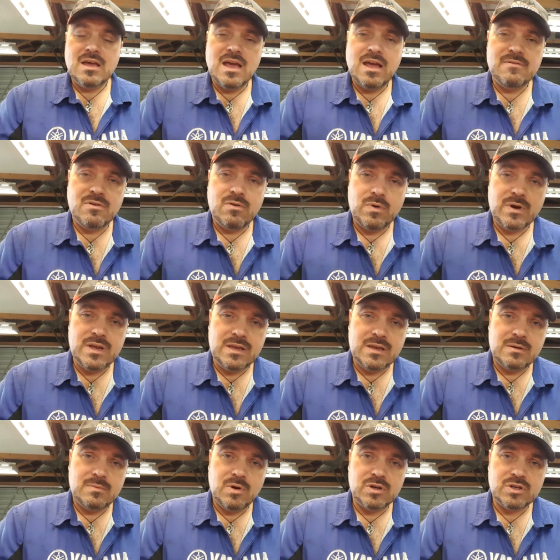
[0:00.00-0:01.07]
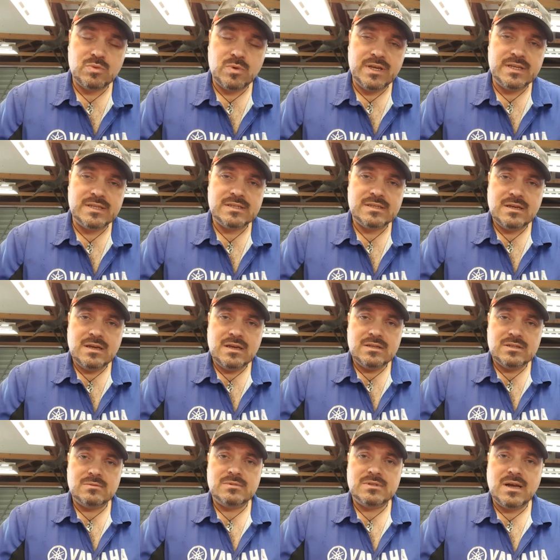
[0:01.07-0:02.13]
every week, most weeks.
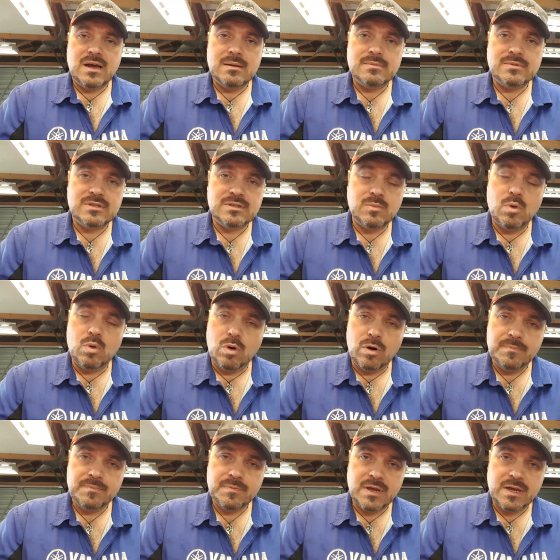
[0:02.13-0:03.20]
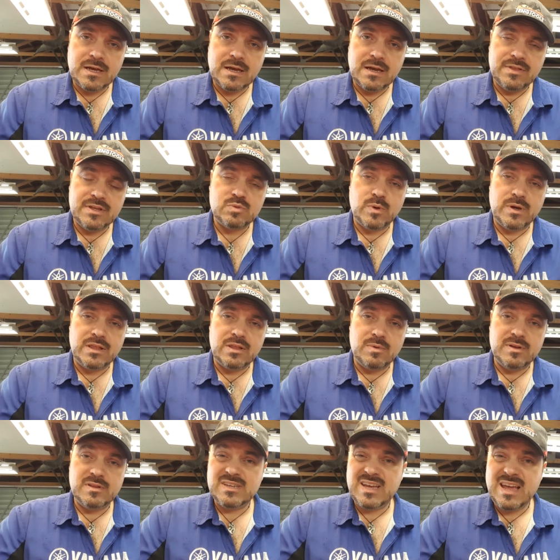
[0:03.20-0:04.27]
Sometimes there's more. Uh, this week there'll
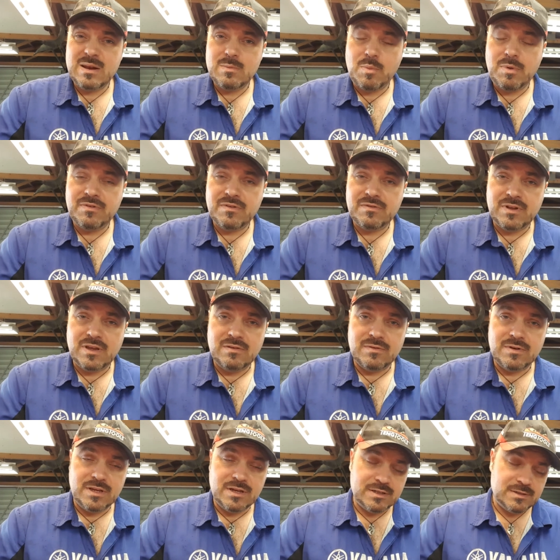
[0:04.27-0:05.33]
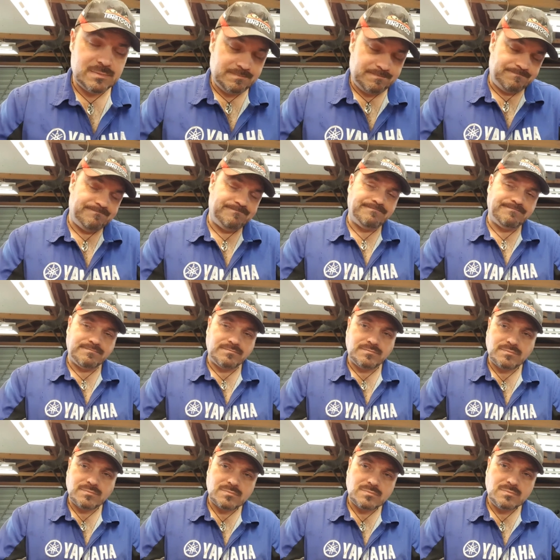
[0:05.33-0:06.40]
be ten, maybe fifteen videos.
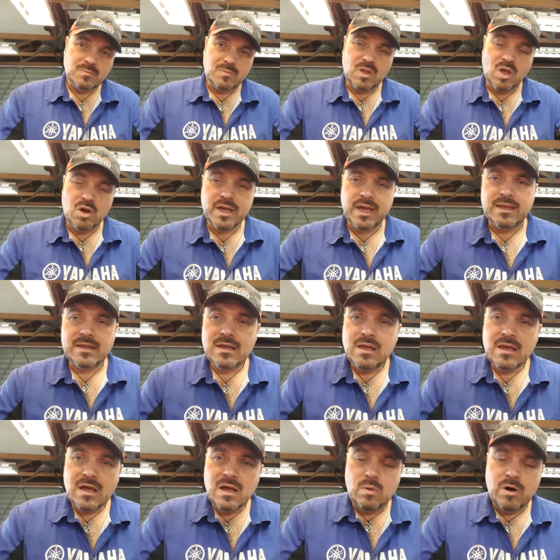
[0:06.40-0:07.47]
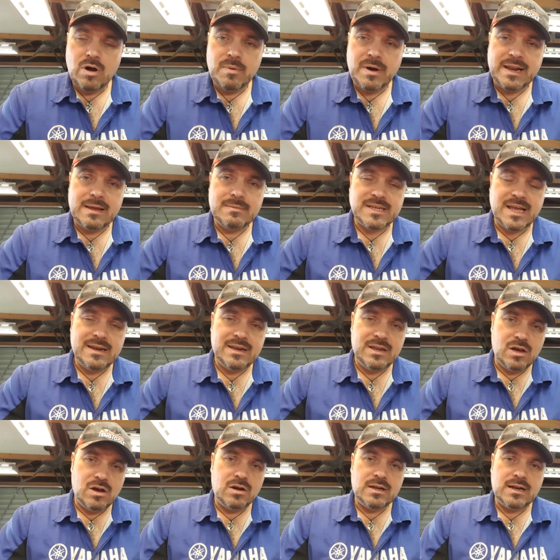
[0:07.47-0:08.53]
Okay, well, my name's Andy
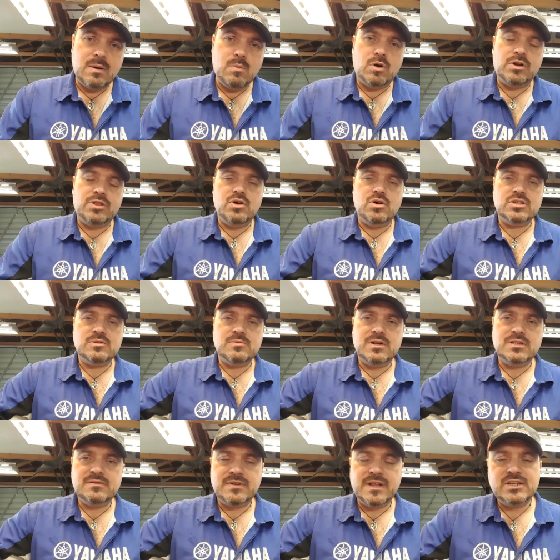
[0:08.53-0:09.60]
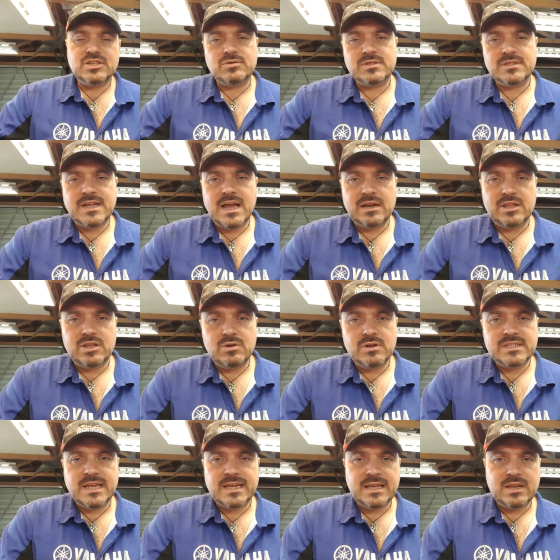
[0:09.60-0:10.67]
Young and I'm one of the automotive lecturers down at
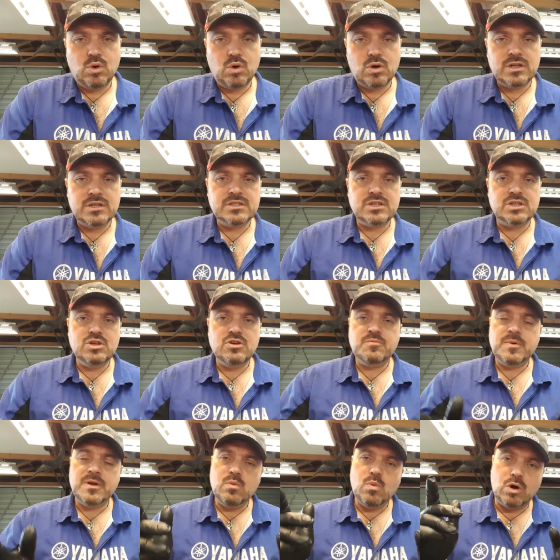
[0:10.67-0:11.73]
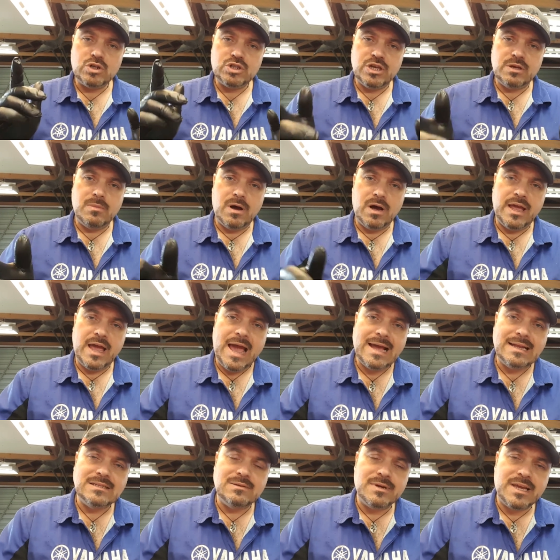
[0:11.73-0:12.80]
Unitec in Auckland, and you've been watching my
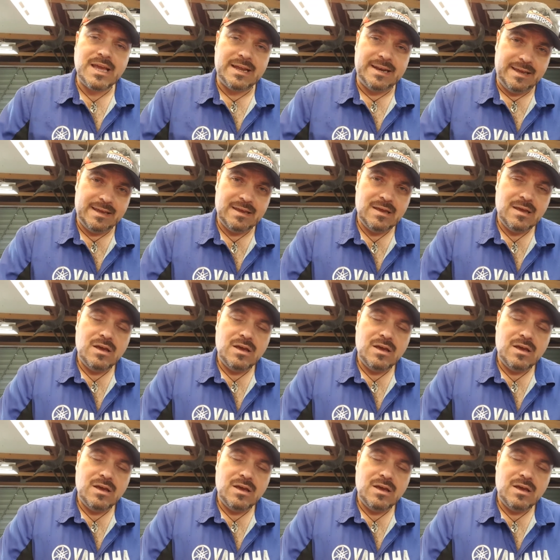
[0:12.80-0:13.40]
Andy Mechanic